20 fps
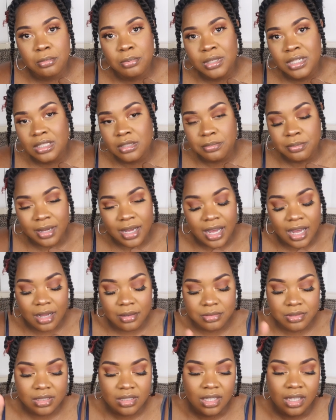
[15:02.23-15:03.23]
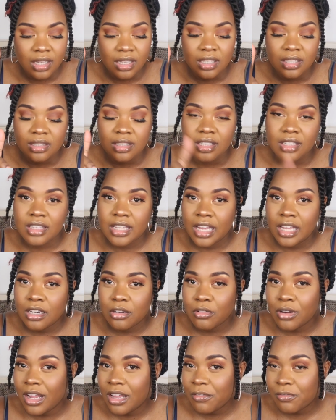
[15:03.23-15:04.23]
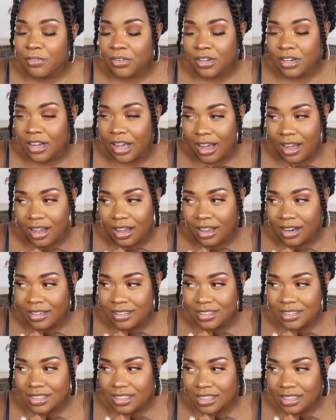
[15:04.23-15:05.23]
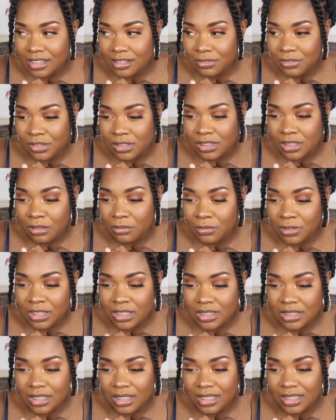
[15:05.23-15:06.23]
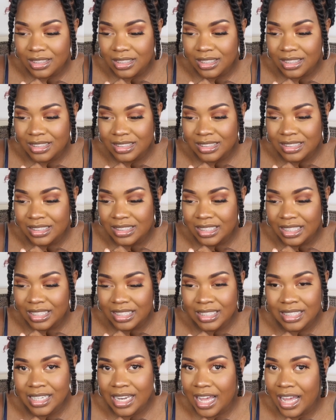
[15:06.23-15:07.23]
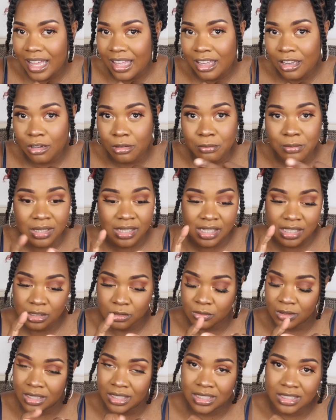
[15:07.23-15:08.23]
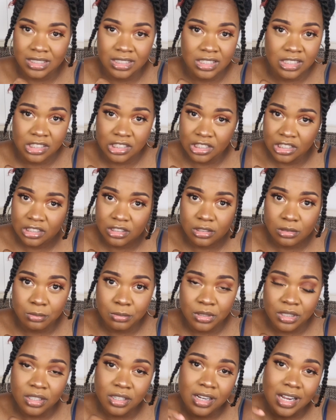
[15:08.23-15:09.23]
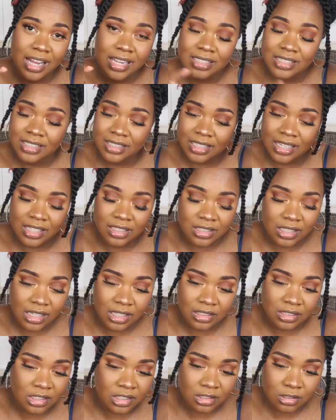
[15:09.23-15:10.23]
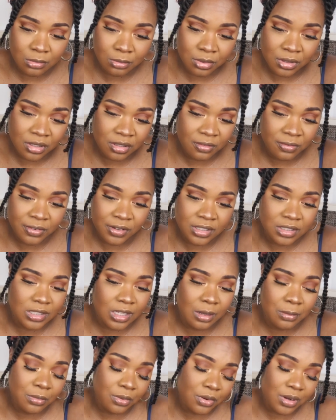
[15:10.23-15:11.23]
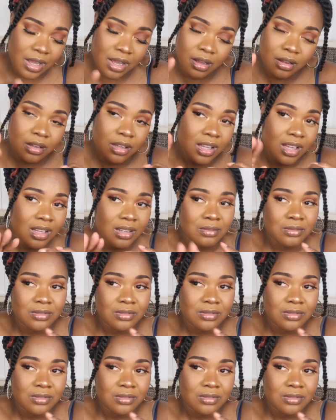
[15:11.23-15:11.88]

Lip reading: the push pops. The Gatorade, for honestly, for some reason, did not help me as well as the ginger beer. I did not take ginger beer the first time around,